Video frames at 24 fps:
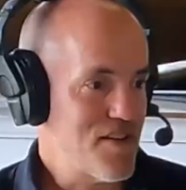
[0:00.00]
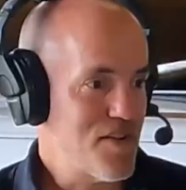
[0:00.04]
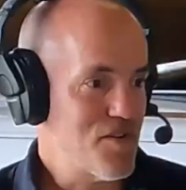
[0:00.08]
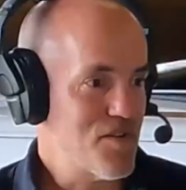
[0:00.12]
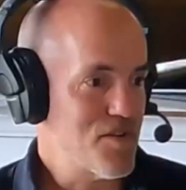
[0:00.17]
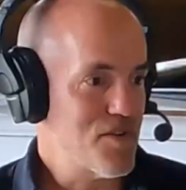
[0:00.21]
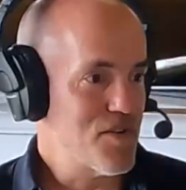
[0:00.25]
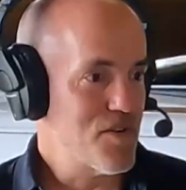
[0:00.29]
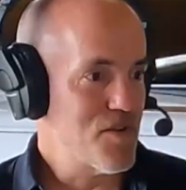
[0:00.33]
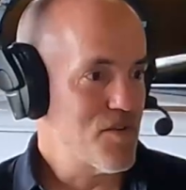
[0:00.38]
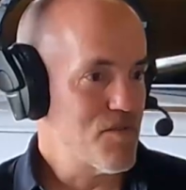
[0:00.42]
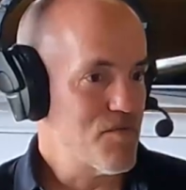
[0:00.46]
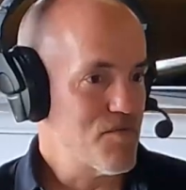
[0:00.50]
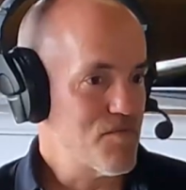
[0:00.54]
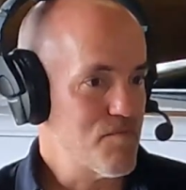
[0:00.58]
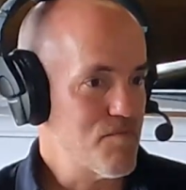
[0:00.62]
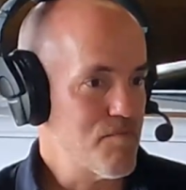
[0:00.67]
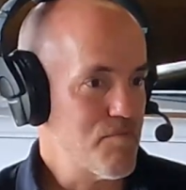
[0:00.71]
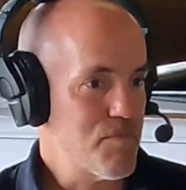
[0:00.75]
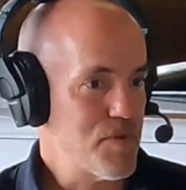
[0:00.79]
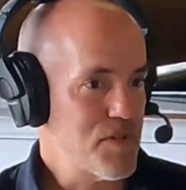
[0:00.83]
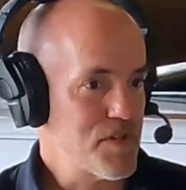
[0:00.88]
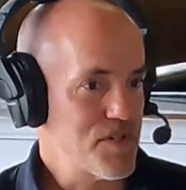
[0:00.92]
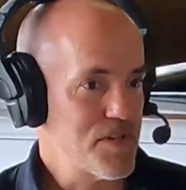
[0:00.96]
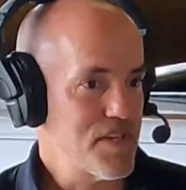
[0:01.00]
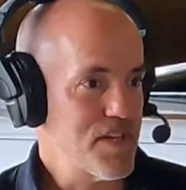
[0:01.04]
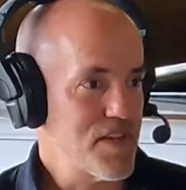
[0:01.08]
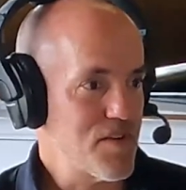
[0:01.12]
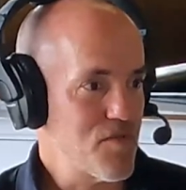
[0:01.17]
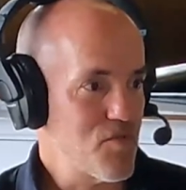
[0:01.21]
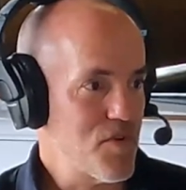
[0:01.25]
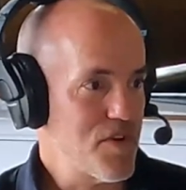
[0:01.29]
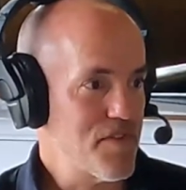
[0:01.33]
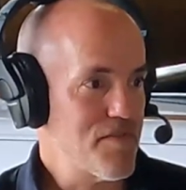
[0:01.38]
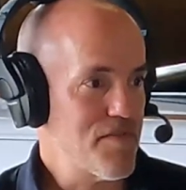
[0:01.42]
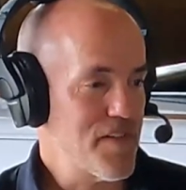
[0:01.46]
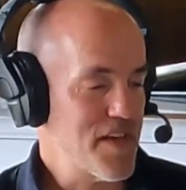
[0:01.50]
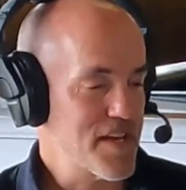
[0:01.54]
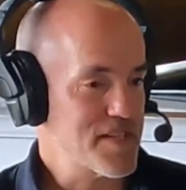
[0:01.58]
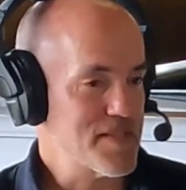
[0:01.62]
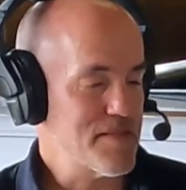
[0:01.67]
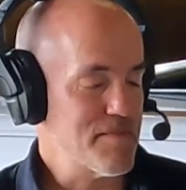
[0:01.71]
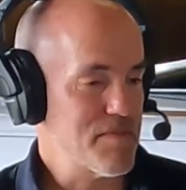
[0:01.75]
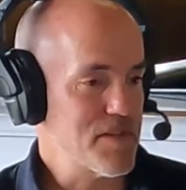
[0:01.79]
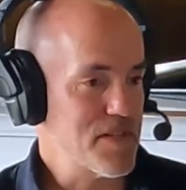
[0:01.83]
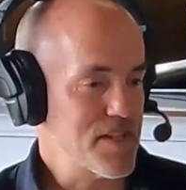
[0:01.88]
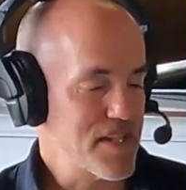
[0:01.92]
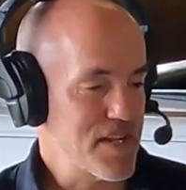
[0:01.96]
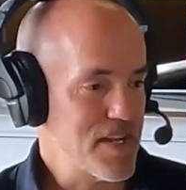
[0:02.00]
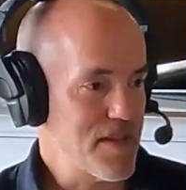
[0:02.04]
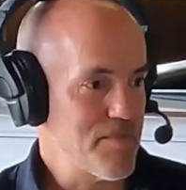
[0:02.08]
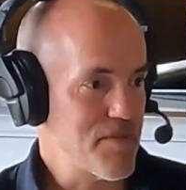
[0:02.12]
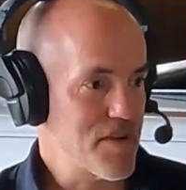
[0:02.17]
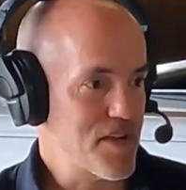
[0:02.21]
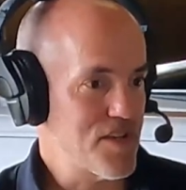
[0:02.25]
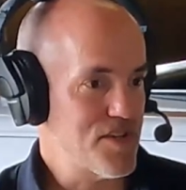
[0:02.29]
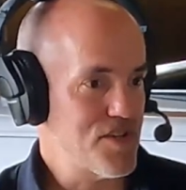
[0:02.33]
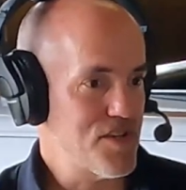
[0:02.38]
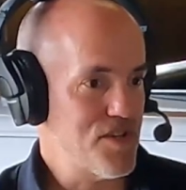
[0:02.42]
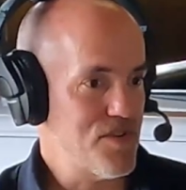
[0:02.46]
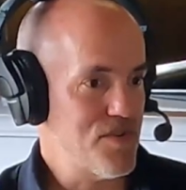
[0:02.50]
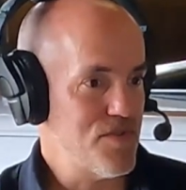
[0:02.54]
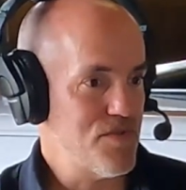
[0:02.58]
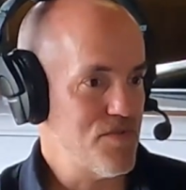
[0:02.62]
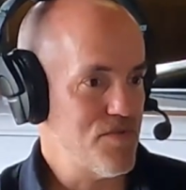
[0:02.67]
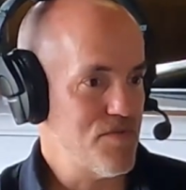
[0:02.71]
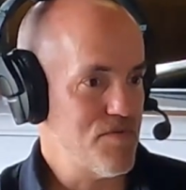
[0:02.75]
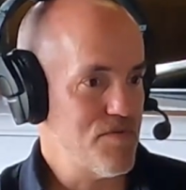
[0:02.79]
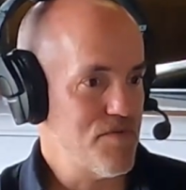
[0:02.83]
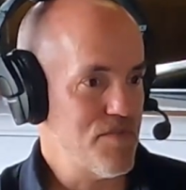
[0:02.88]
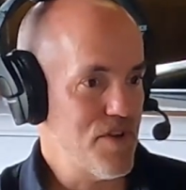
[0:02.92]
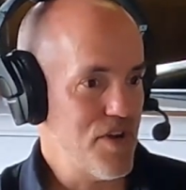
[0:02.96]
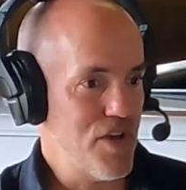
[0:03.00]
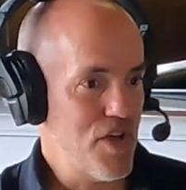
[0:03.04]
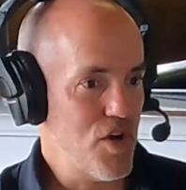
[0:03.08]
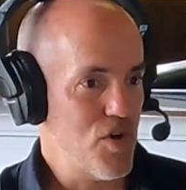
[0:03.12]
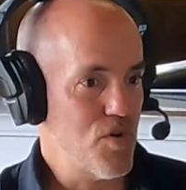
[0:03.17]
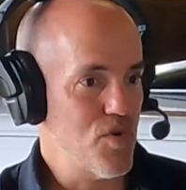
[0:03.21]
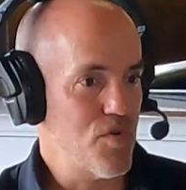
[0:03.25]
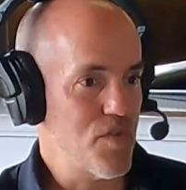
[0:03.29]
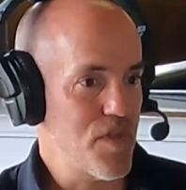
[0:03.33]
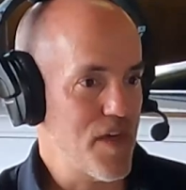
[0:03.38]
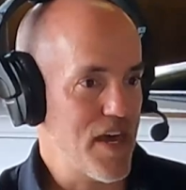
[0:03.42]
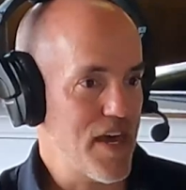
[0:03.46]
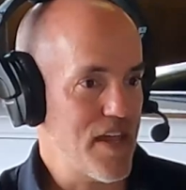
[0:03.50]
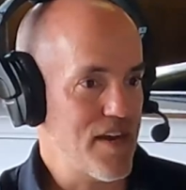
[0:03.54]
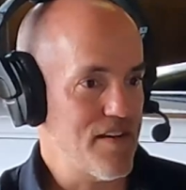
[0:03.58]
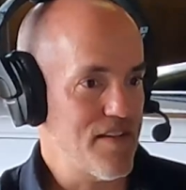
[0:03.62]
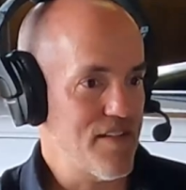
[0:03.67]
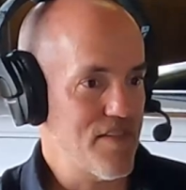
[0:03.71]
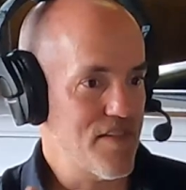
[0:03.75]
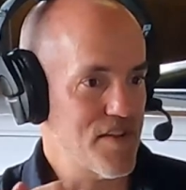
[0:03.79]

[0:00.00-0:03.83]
You're, you're building with flexibility because you know that